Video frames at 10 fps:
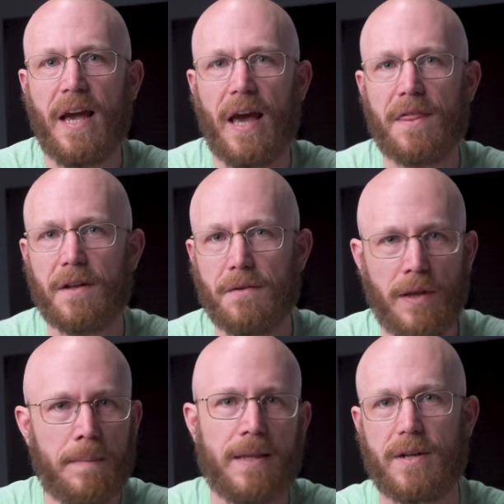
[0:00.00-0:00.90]
and the
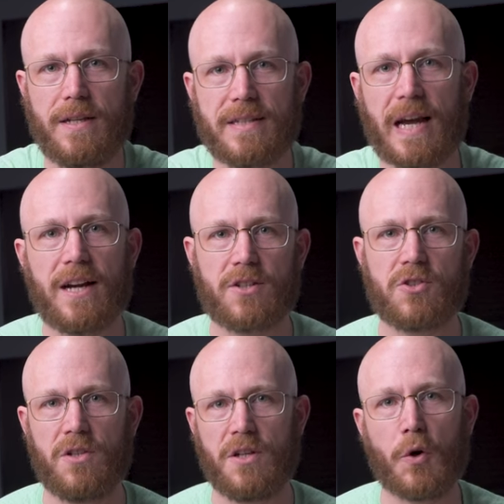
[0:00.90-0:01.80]
limit is
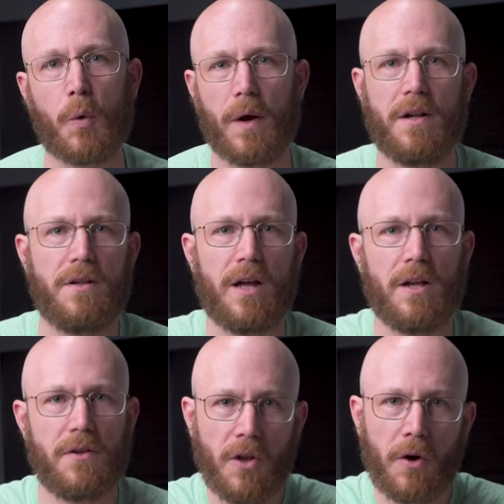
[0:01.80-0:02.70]
actually quite a
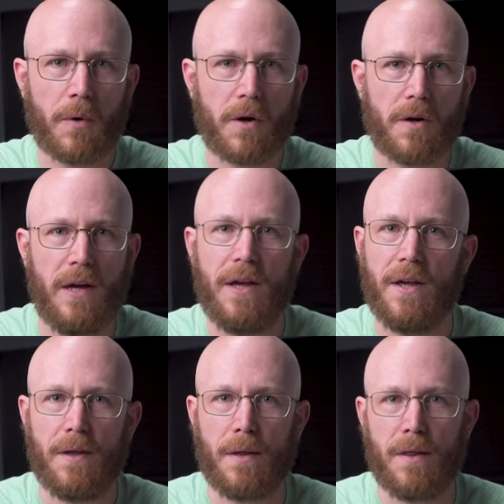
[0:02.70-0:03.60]
lot lower
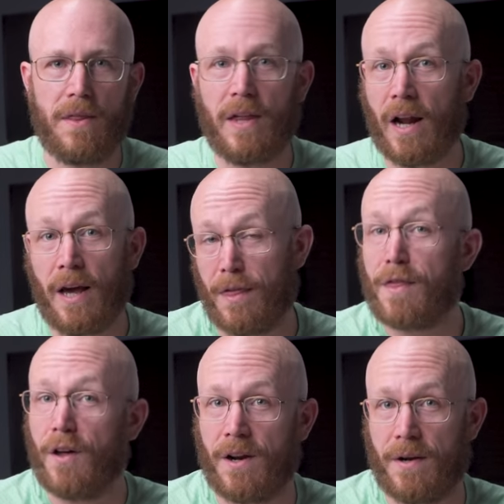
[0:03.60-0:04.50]
than I
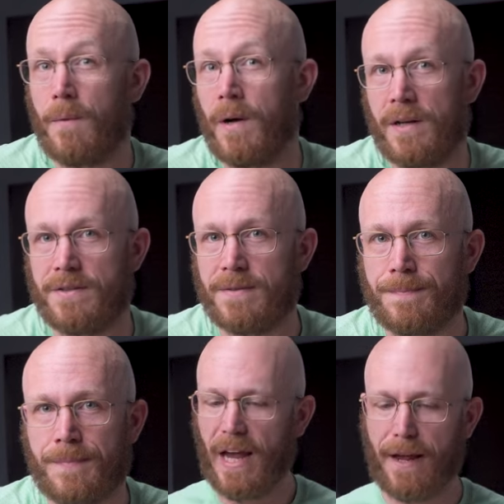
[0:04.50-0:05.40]
thought it was.
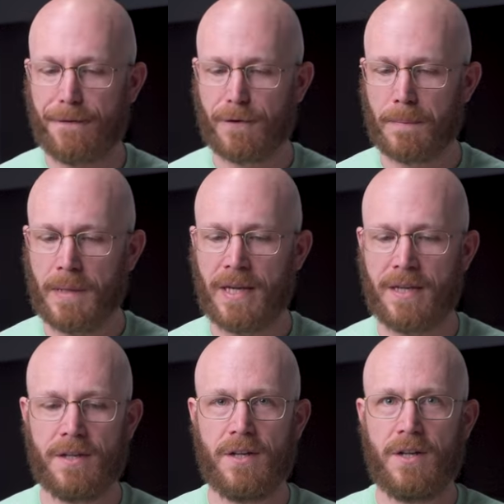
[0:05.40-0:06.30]
And for
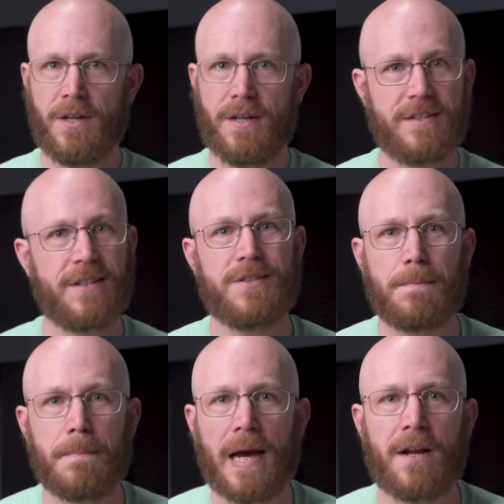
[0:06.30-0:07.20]
me, it
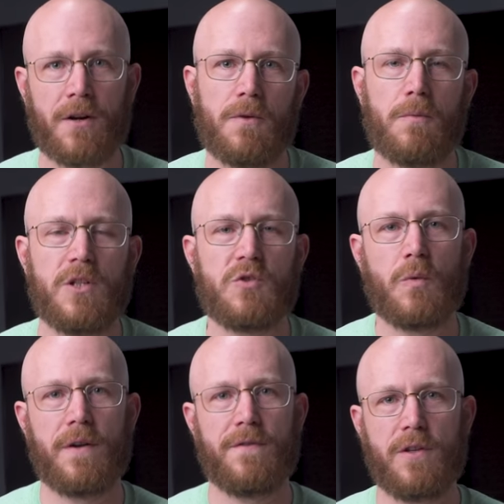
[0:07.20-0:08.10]
doesn't matter which
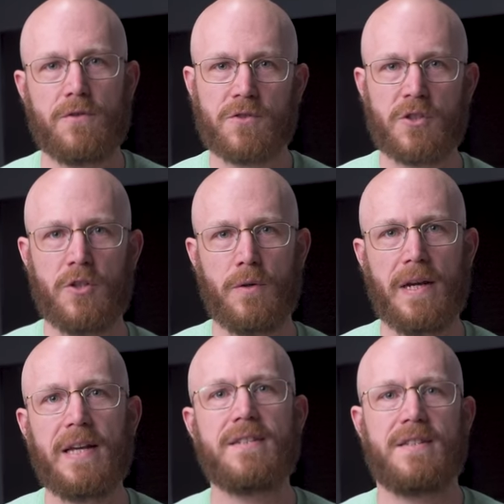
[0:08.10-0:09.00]
one of those two
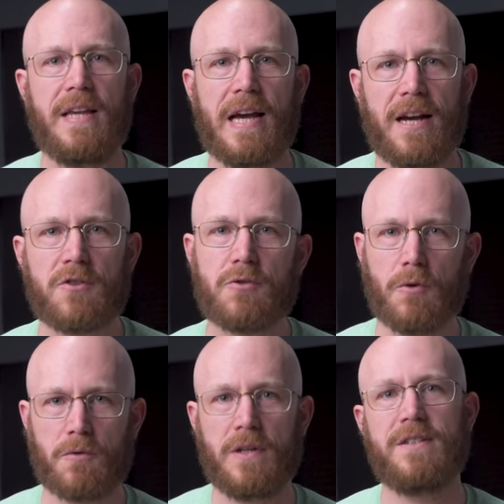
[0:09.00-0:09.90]
is the
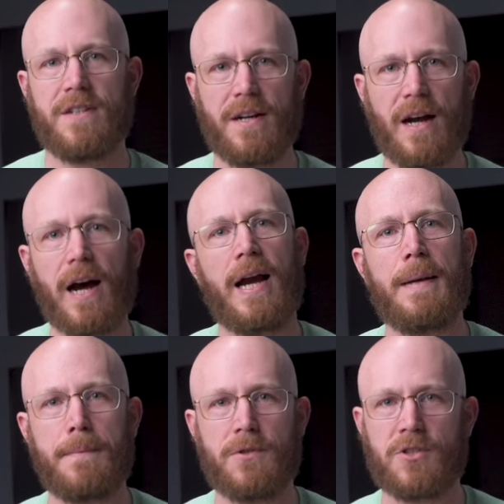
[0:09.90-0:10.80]
actual reason.
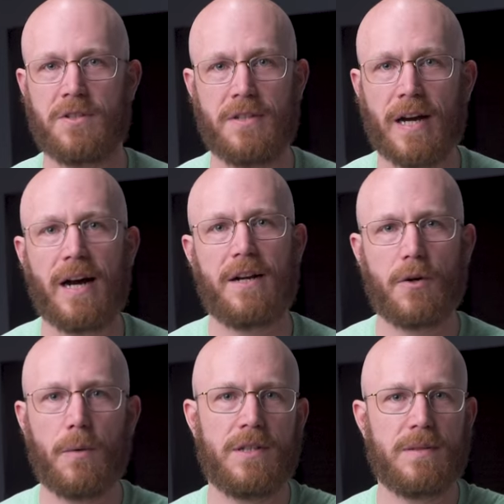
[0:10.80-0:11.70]
I'm just not
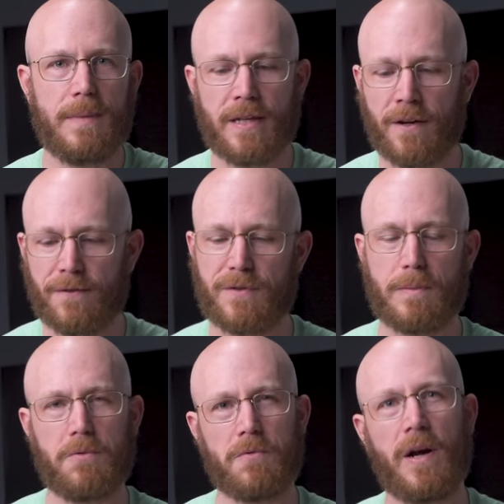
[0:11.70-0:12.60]
going to be
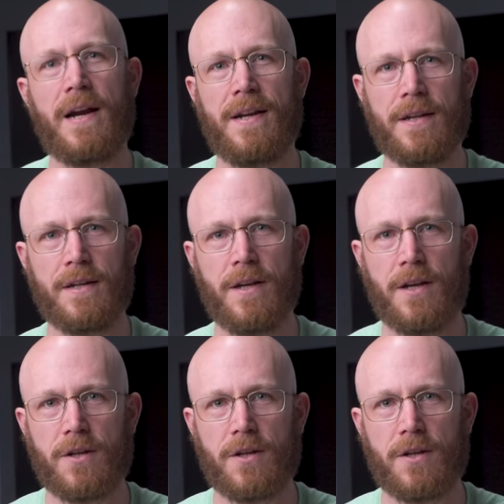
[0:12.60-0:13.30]
comfortable riding